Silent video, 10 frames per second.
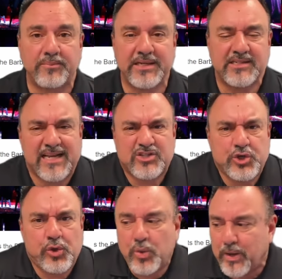because that's
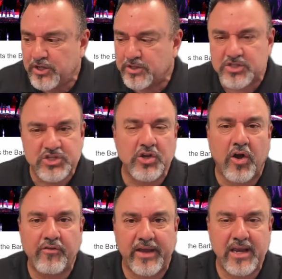the only way you can
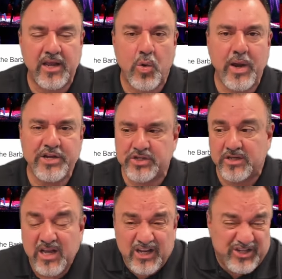solve an equation
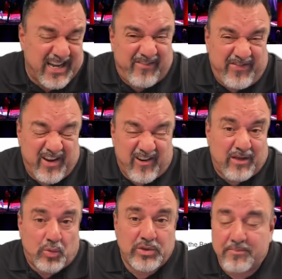is you got to figure
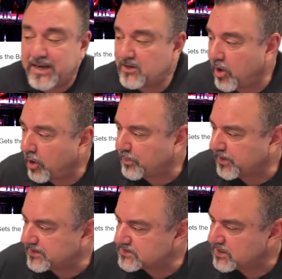out what the main
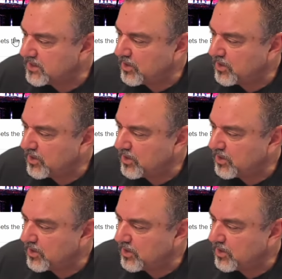culprit is.